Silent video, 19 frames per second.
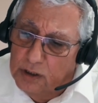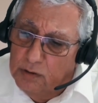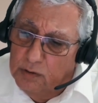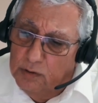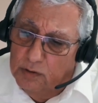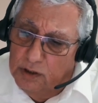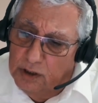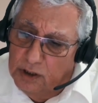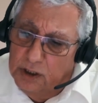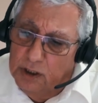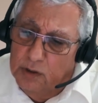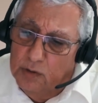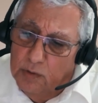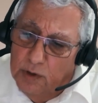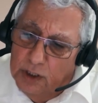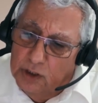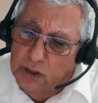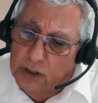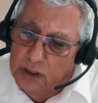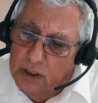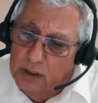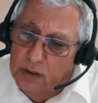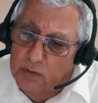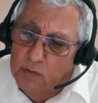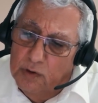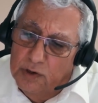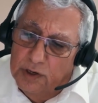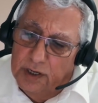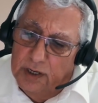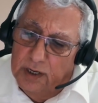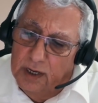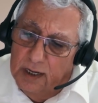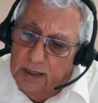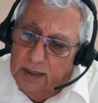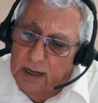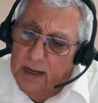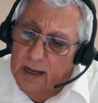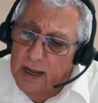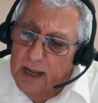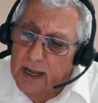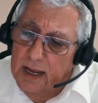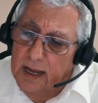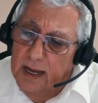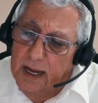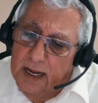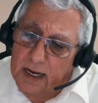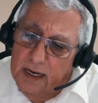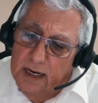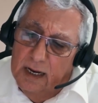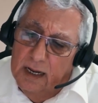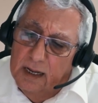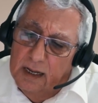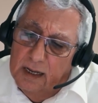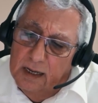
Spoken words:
to the situation that you want to get and